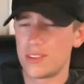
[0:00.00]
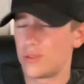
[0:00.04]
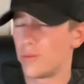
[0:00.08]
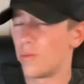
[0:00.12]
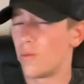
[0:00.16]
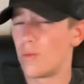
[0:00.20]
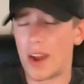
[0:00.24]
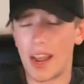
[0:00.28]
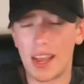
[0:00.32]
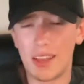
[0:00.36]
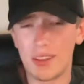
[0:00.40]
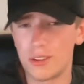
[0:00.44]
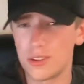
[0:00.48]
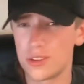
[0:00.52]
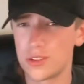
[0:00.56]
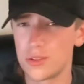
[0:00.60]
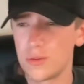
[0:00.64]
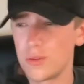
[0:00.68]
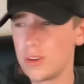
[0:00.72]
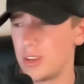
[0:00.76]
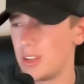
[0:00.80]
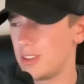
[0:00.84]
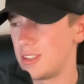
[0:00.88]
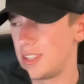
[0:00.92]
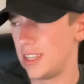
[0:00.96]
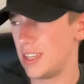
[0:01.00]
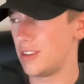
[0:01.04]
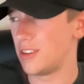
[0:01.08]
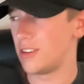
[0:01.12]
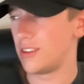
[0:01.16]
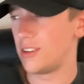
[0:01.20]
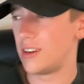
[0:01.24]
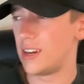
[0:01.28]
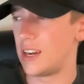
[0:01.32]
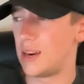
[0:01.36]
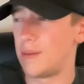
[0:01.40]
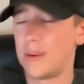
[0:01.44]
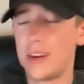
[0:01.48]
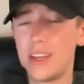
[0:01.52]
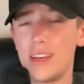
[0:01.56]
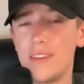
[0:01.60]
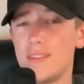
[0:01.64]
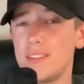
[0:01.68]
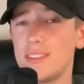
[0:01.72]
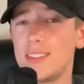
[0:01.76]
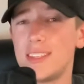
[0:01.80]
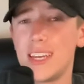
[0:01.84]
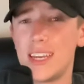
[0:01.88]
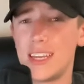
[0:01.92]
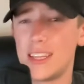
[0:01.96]
Rattler's the real deal. And I'm not
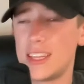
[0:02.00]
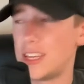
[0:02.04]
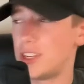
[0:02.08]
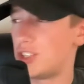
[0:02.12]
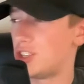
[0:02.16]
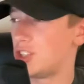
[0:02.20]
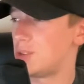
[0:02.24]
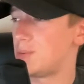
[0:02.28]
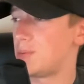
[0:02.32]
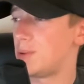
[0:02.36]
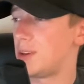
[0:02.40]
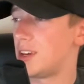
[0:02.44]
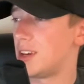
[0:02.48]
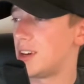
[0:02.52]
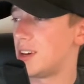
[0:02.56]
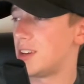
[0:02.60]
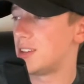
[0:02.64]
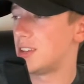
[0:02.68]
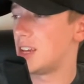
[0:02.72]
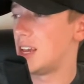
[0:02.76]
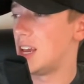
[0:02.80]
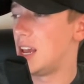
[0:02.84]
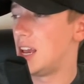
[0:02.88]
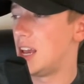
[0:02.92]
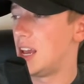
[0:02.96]
even saying that just because